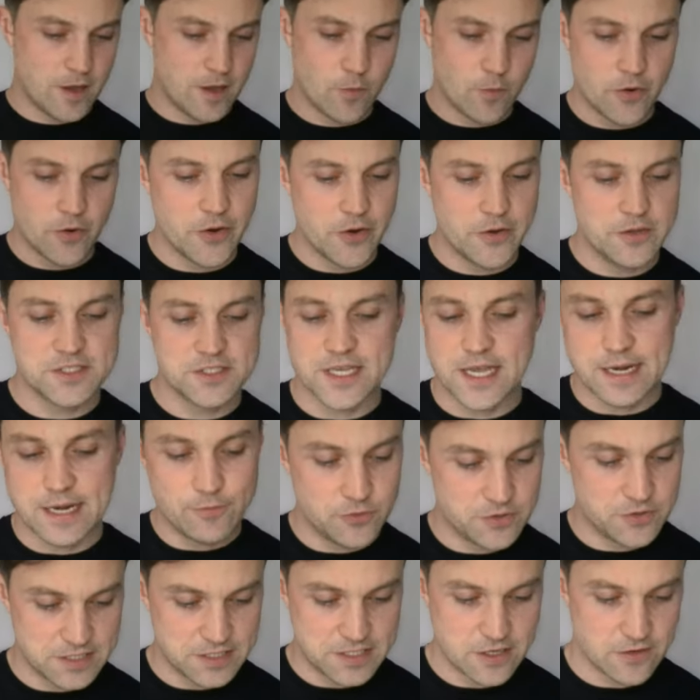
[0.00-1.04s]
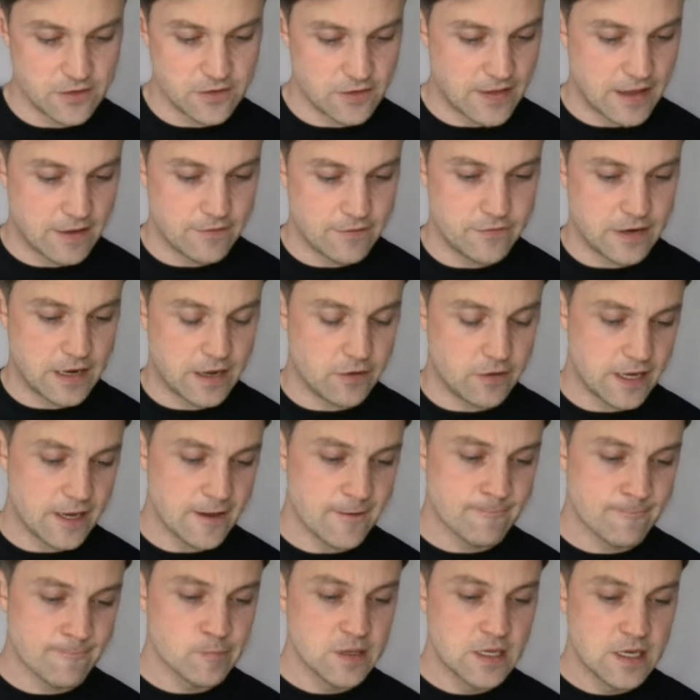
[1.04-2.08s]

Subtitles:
I won't go into any more detail than that for now, okay?